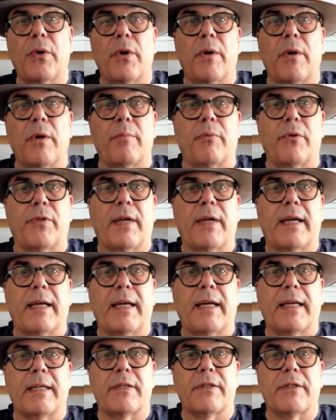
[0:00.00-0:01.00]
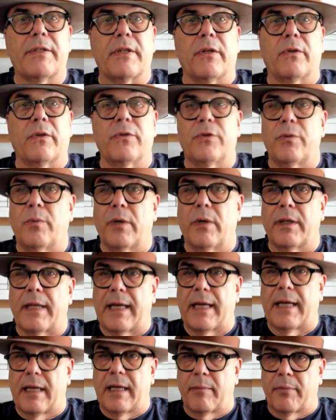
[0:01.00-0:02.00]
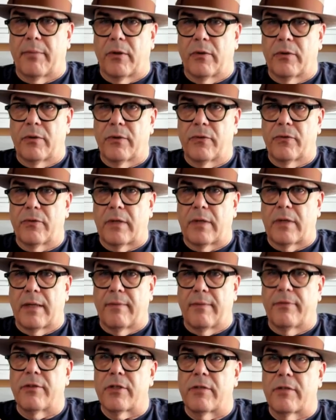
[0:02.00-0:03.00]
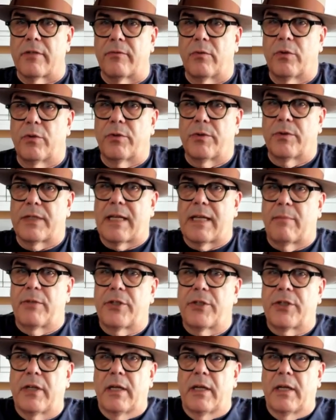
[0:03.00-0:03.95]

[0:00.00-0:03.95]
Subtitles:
put the hat onto one of the hat blocks. First of all, to establish